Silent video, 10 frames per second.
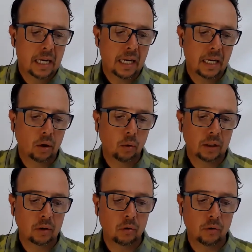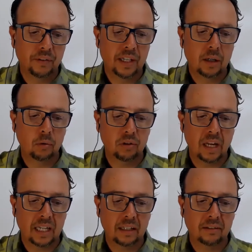going to your video
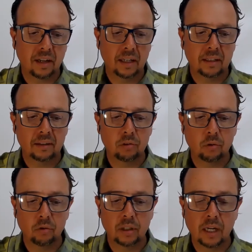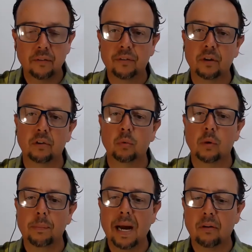settings and choosing a
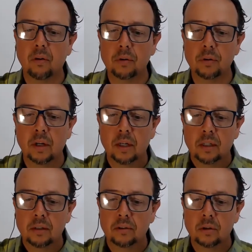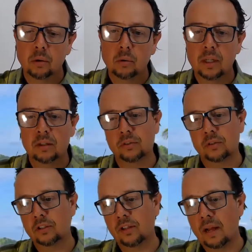virtual background. So here's,
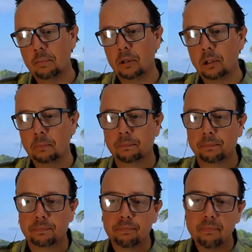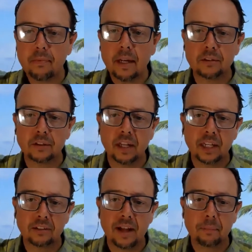for example, just an
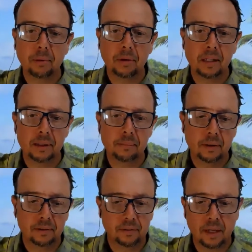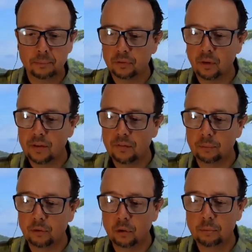example. It comes free from
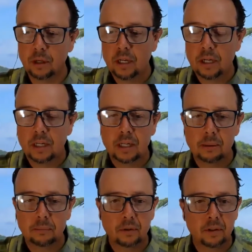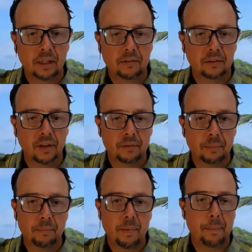Zoom, so you can give yourself
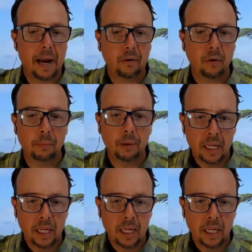a background. But